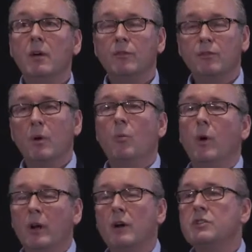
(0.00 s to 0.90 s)
from
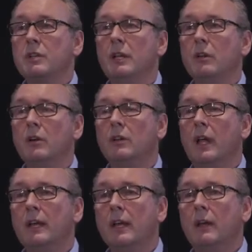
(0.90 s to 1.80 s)
what our city looked
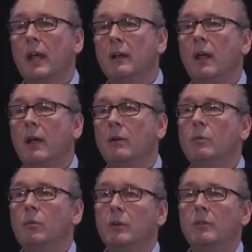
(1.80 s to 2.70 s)
like
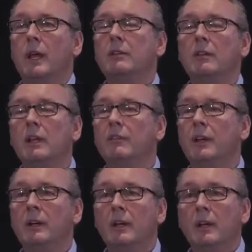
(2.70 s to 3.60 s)
and was like to live
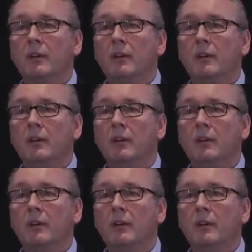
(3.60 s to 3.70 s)
in